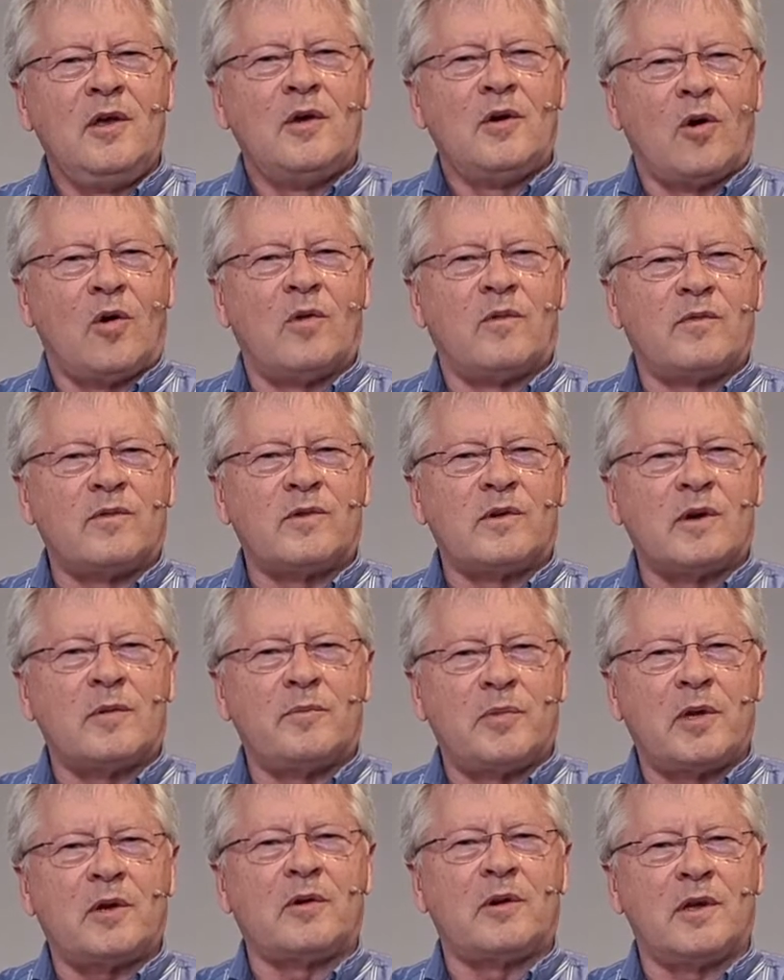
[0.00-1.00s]
over a
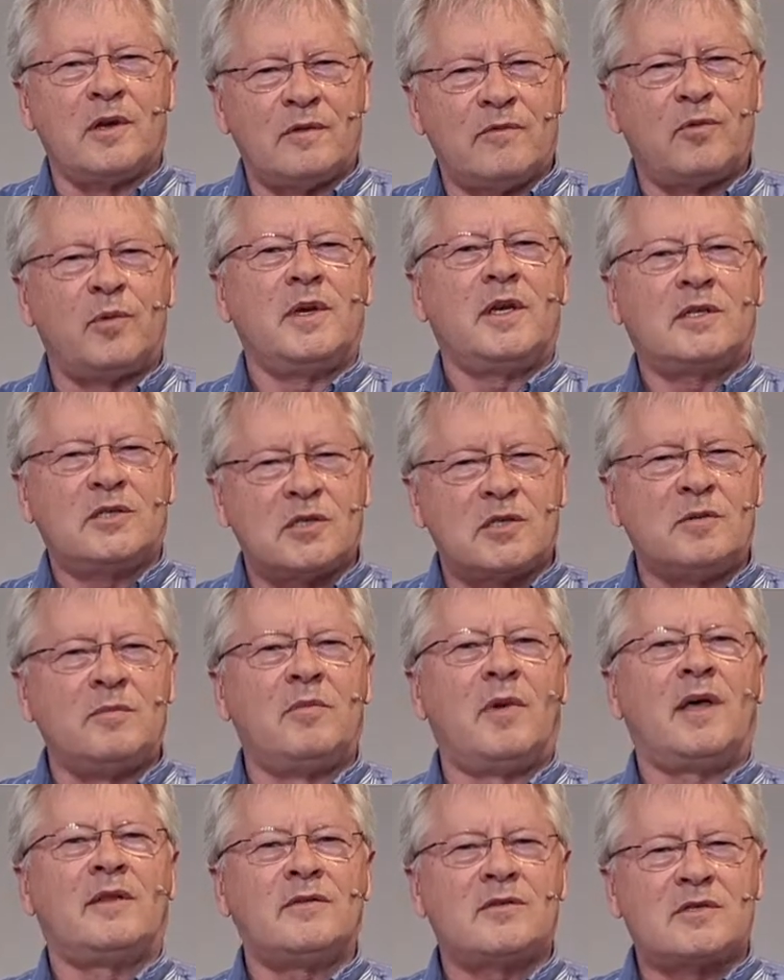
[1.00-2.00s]
period of weeks and
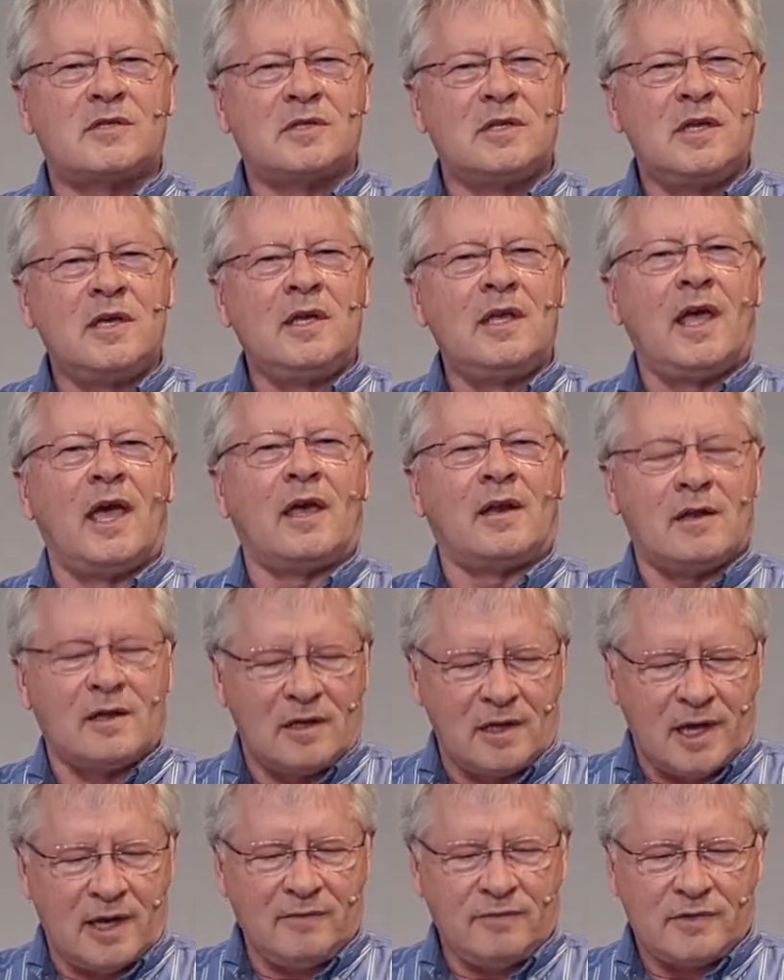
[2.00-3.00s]
months and a
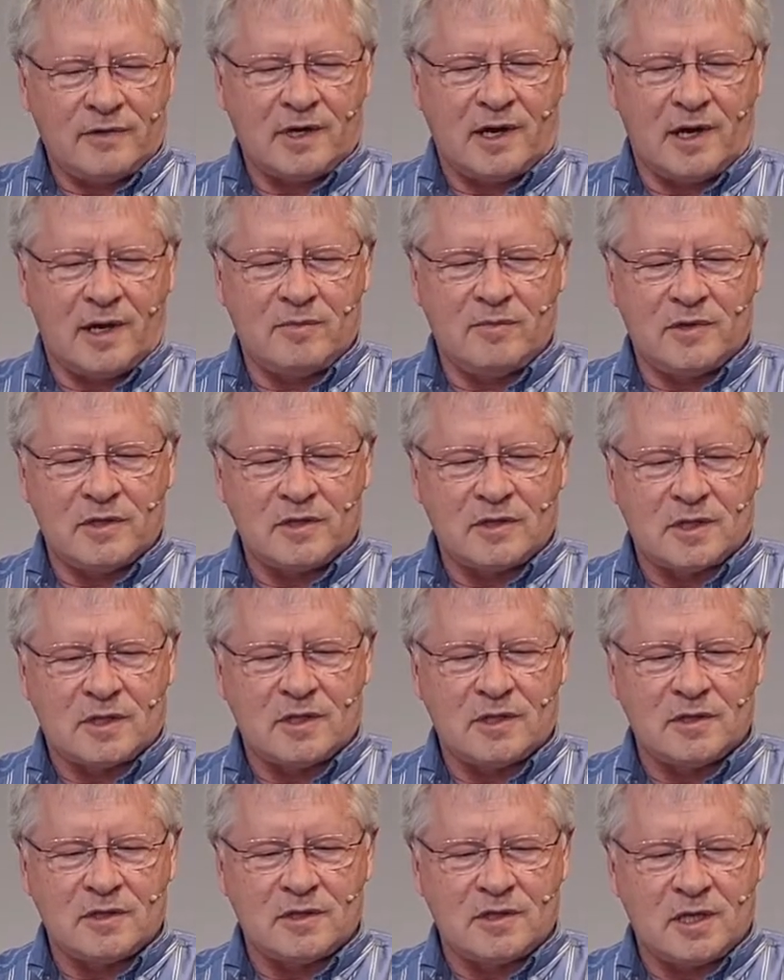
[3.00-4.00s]
lifetime, this
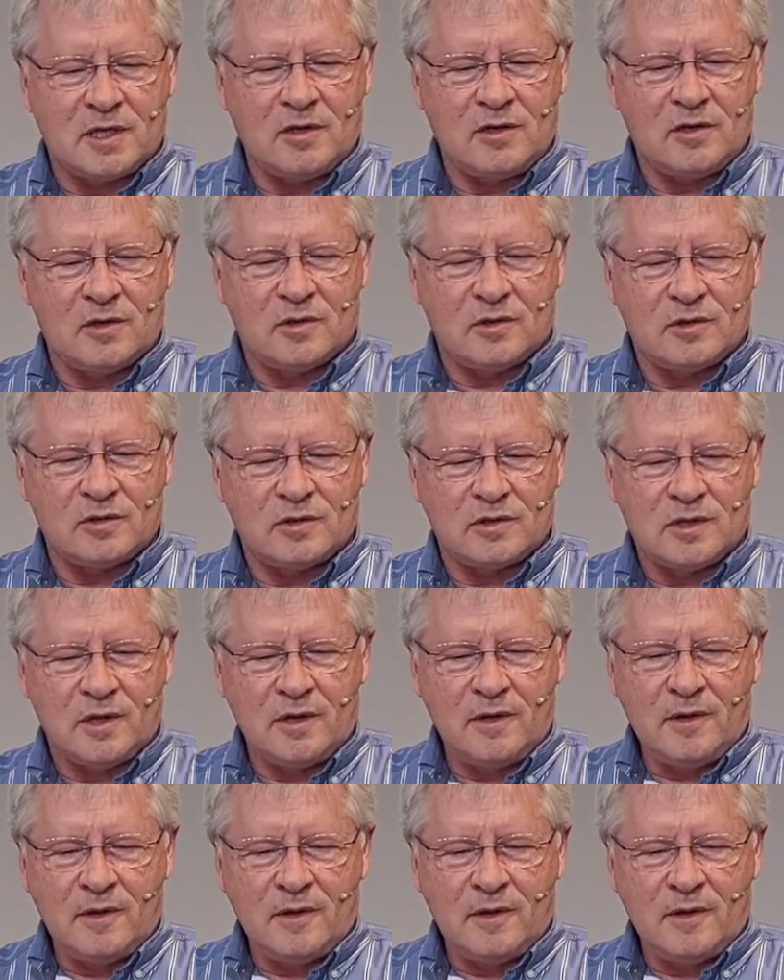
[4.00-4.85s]
continues.